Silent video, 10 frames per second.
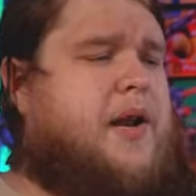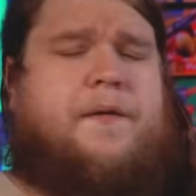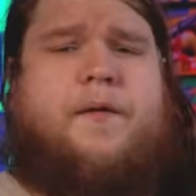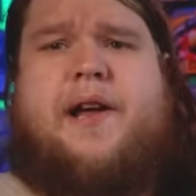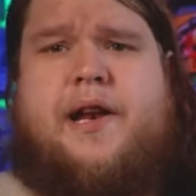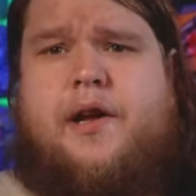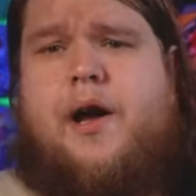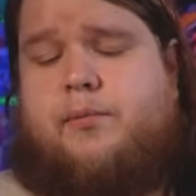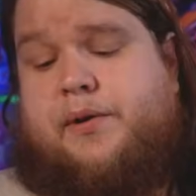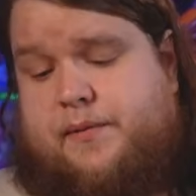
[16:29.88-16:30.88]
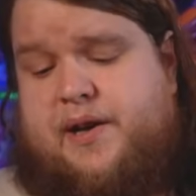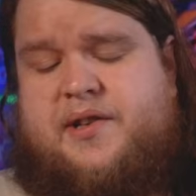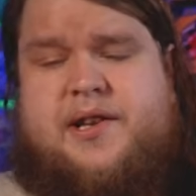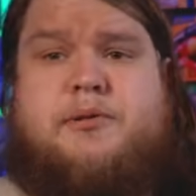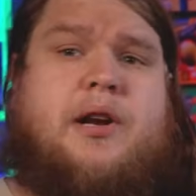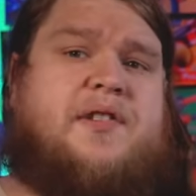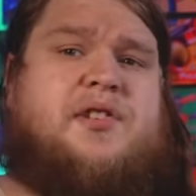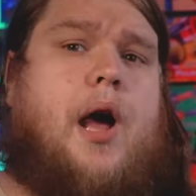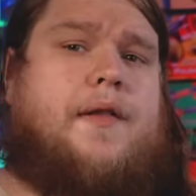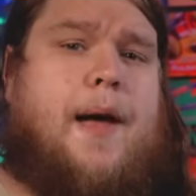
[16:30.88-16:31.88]
pretty freaking good, with the exception of
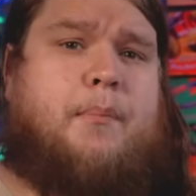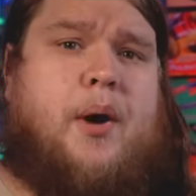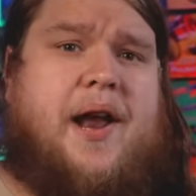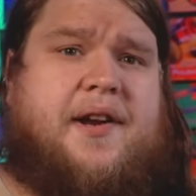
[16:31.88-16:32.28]
the stock that